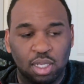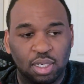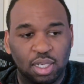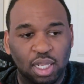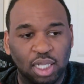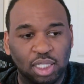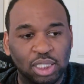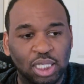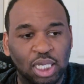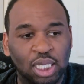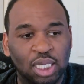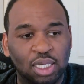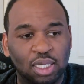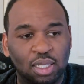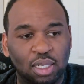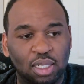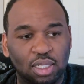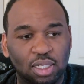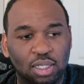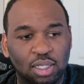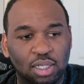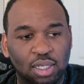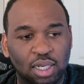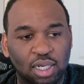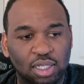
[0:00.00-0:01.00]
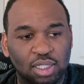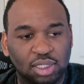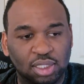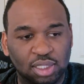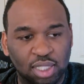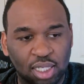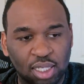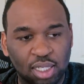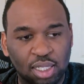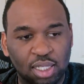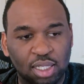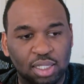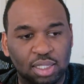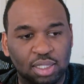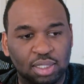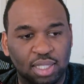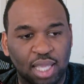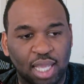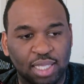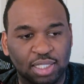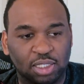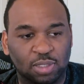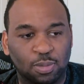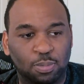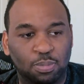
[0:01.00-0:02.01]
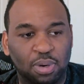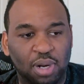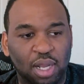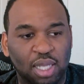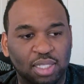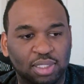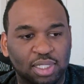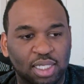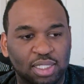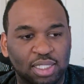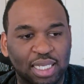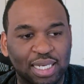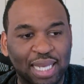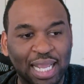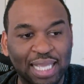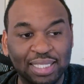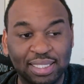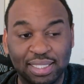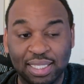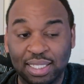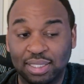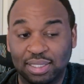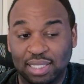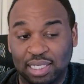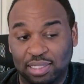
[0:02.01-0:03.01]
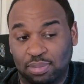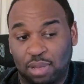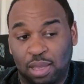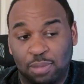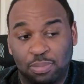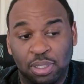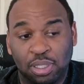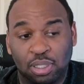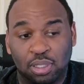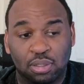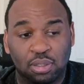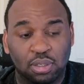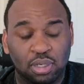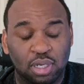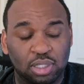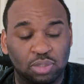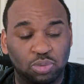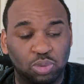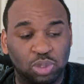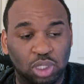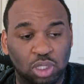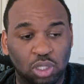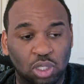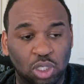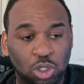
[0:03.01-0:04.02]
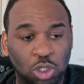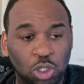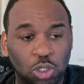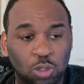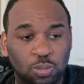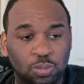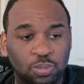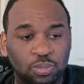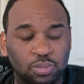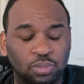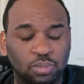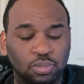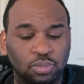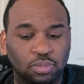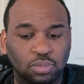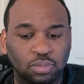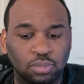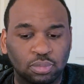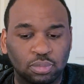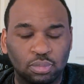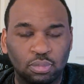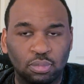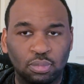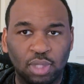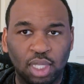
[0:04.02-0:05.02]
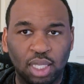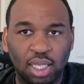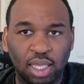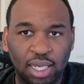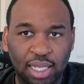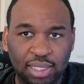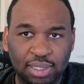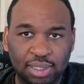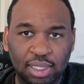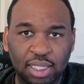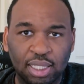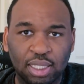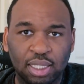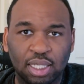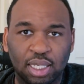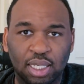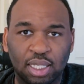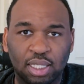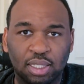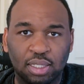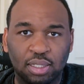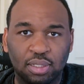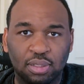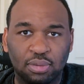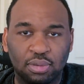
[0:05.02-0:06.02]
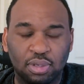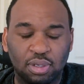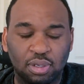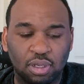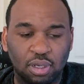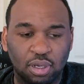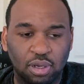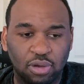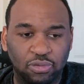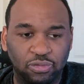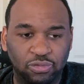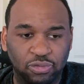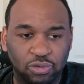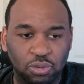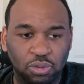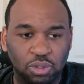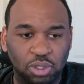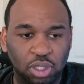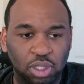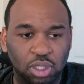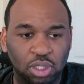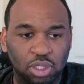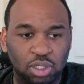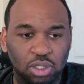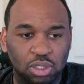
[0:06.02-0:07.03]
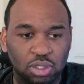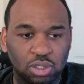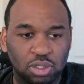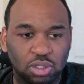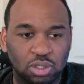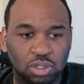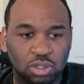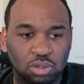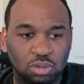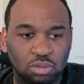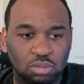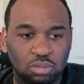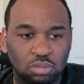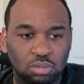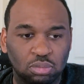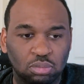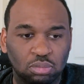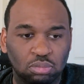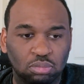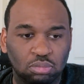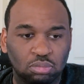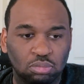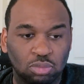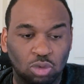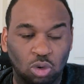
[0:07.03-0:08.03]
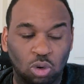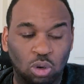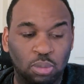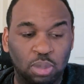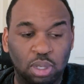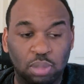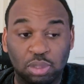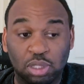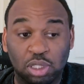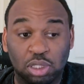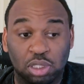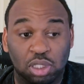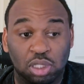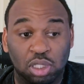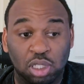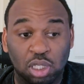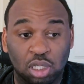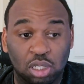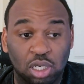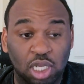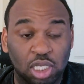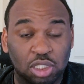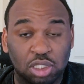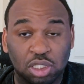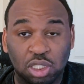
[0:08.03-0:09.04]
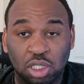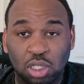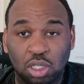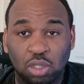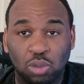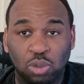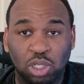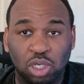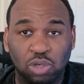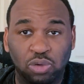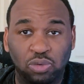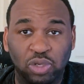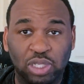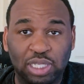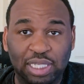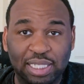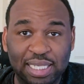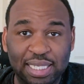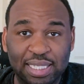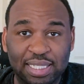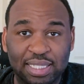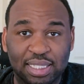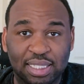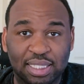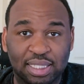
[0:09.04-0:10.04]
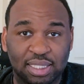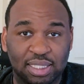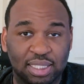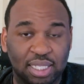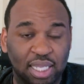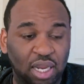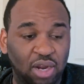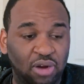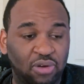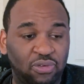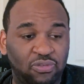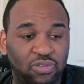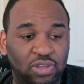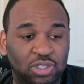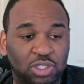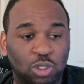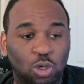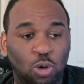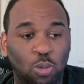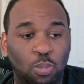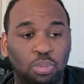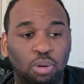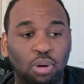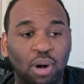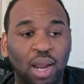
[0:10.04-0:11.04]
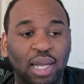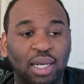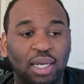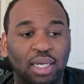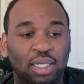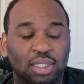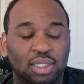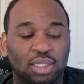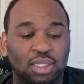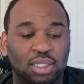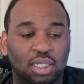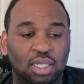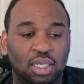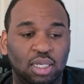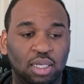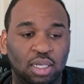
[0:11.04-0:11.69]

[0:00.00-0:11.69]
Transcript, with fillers: They're saying that's the process, and I think that's my opinion. That's what they're going to do. I think in a few years, or maybe just a year, next year, when they release their physical product,